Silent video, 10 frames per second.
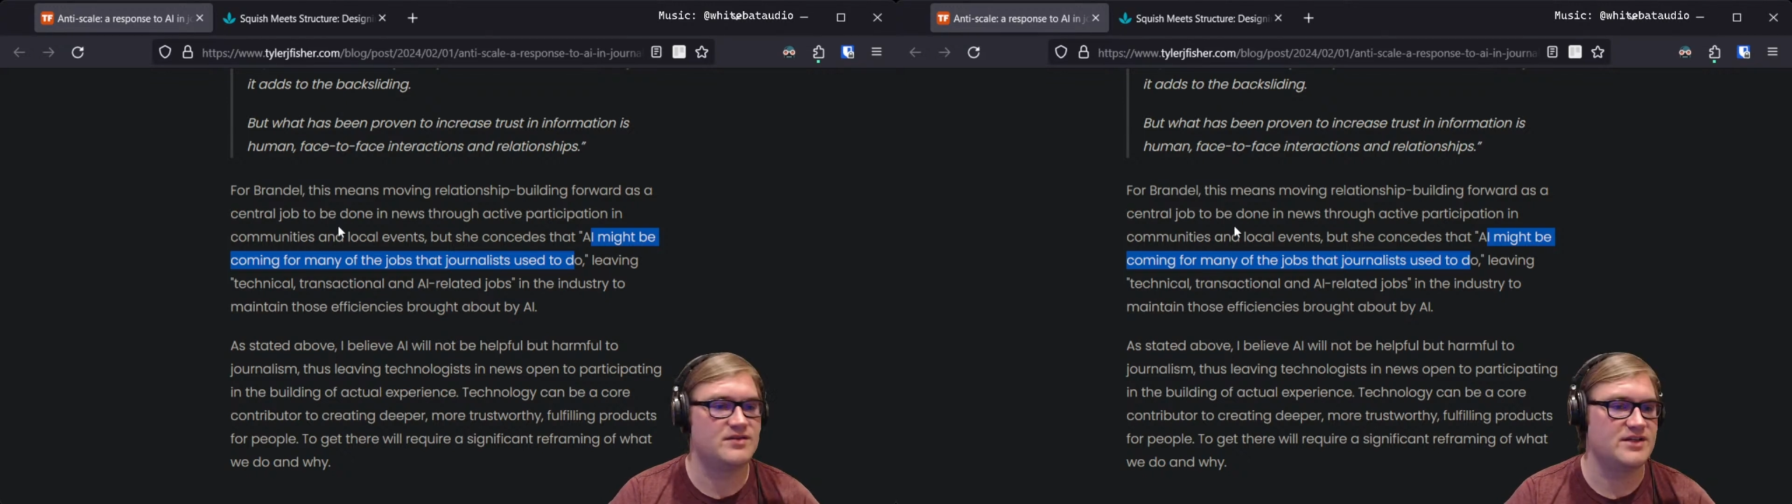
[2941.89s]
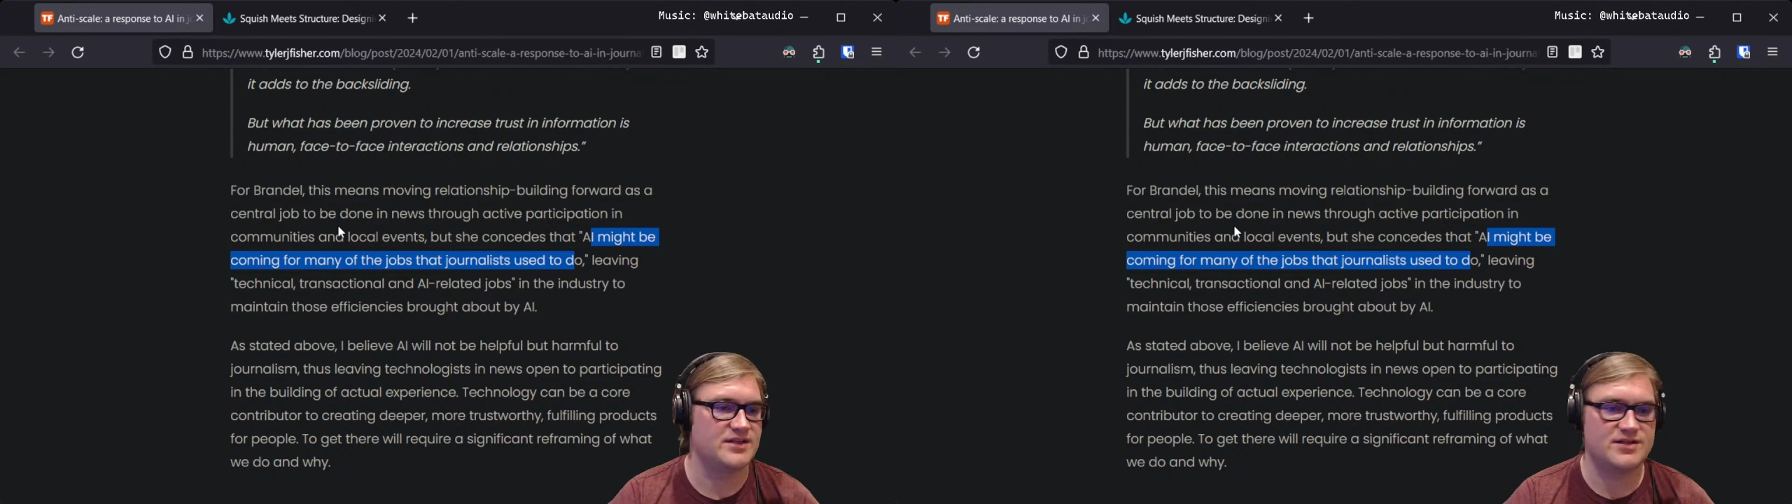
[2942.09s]

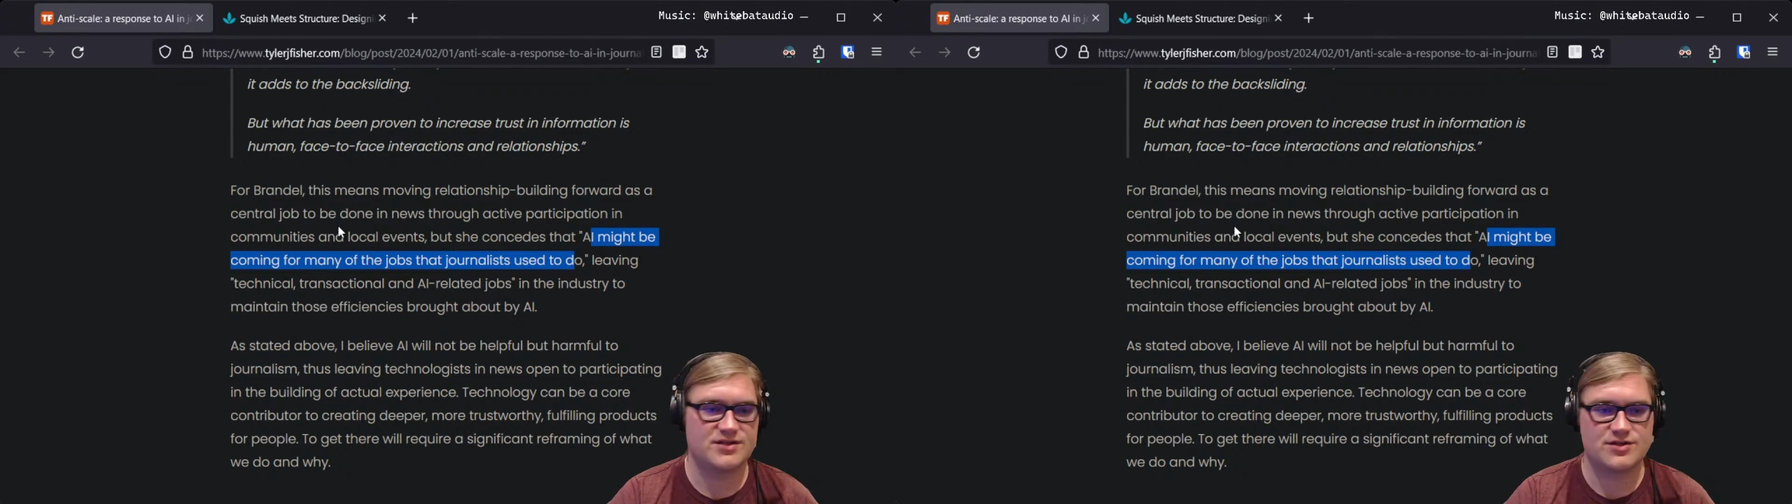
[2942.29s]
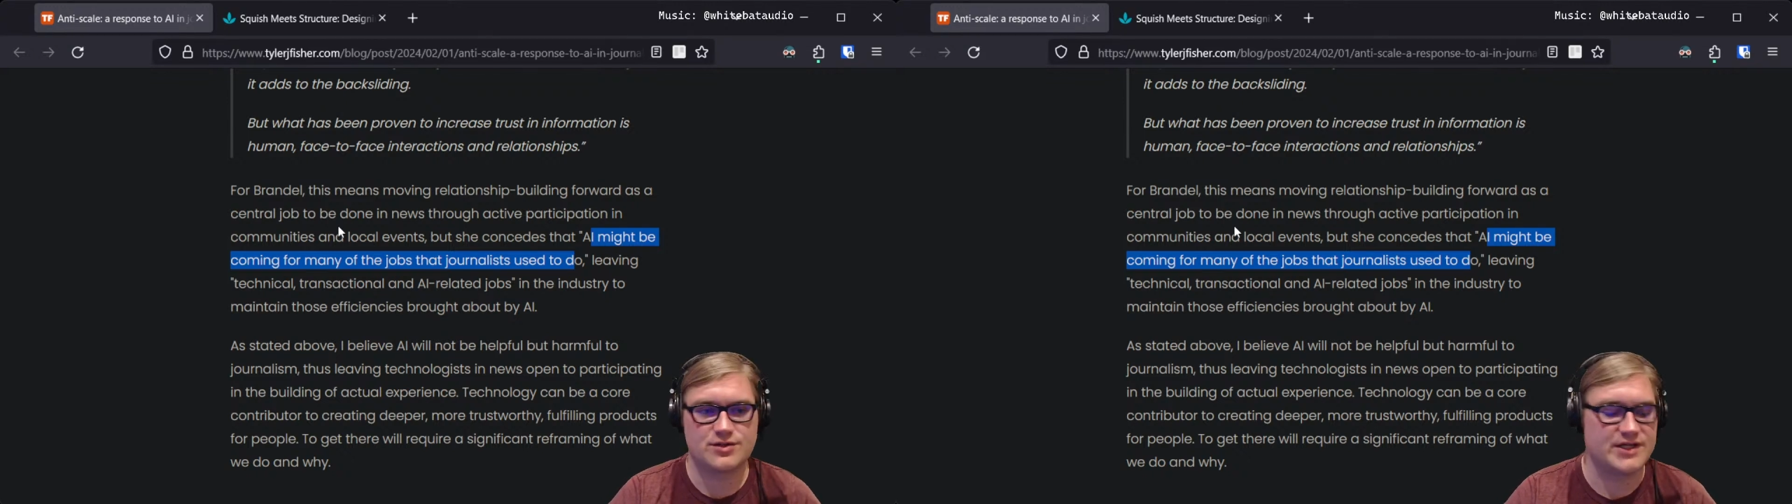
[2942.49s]
the
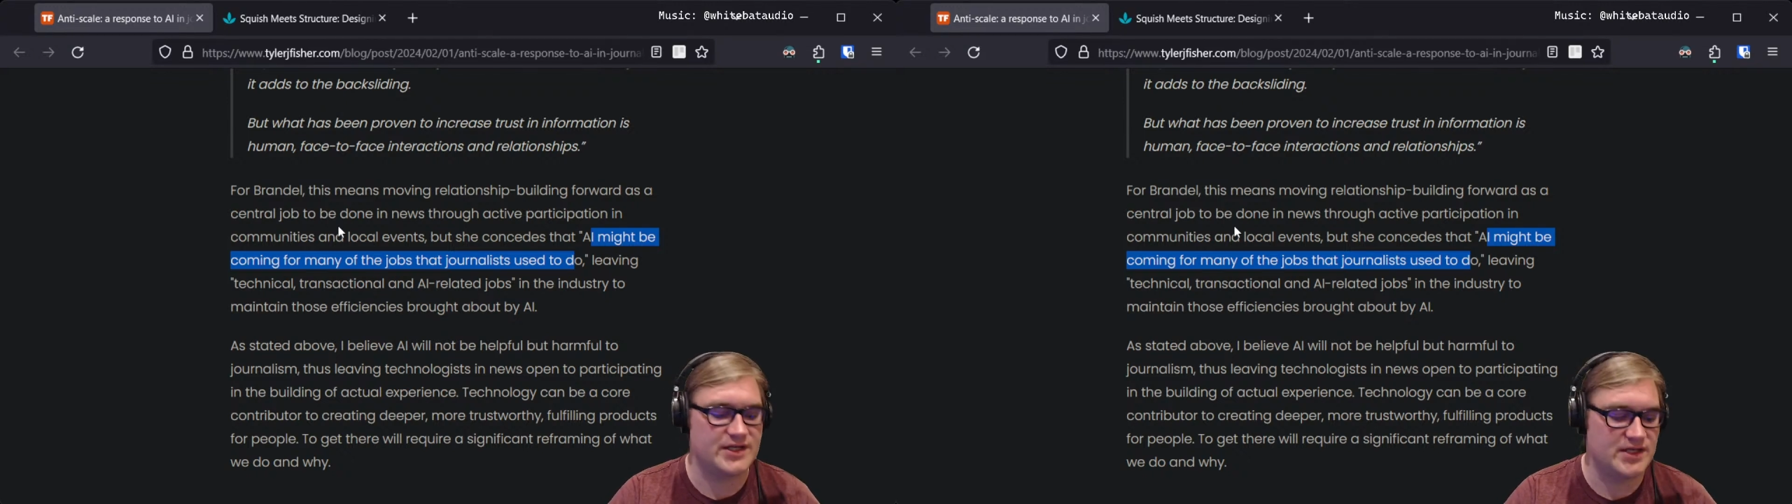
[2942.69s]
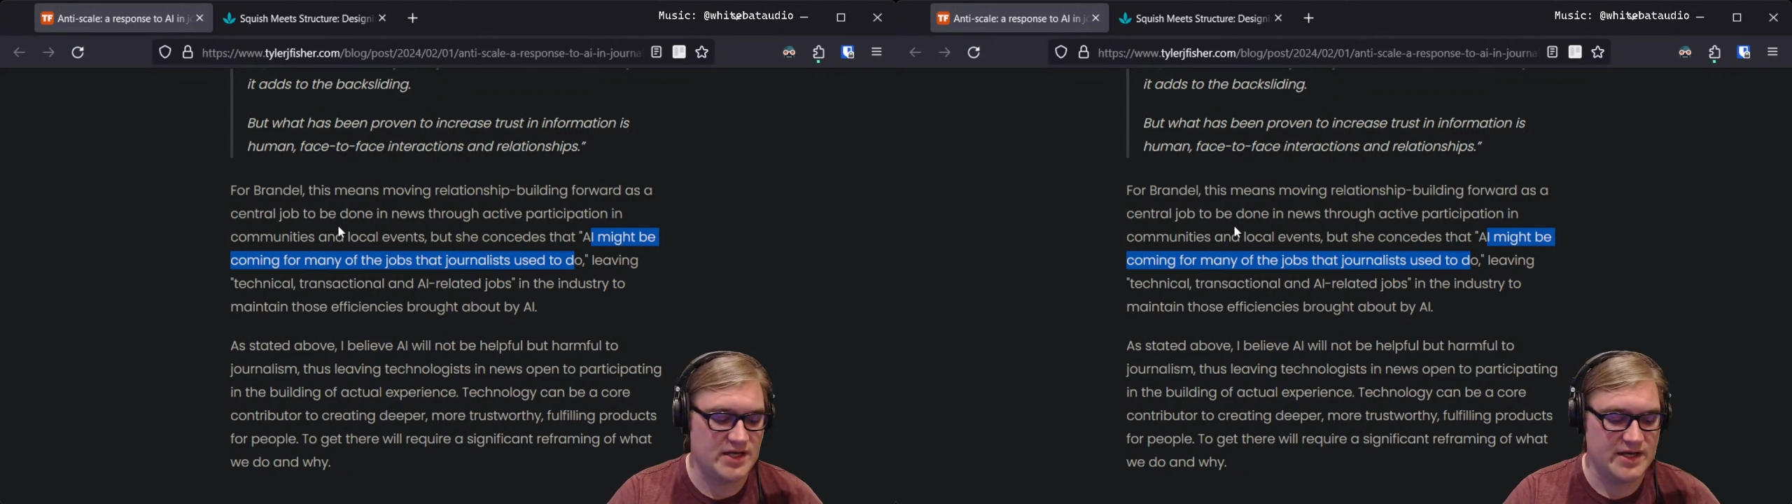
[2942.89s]
industry.